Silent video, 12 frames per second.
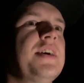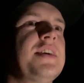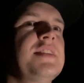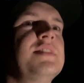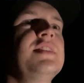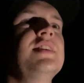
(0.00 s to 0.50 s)

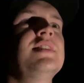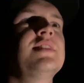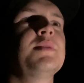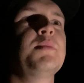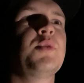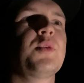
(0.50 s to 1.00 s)
Can see
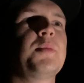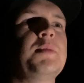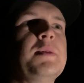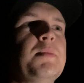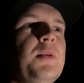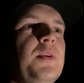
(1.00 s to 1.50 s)
some more
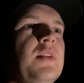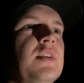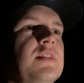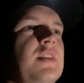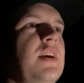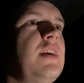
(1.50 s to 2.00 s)
people.
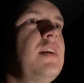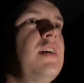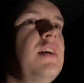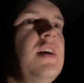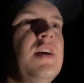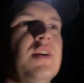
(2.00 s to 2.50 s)
Looks like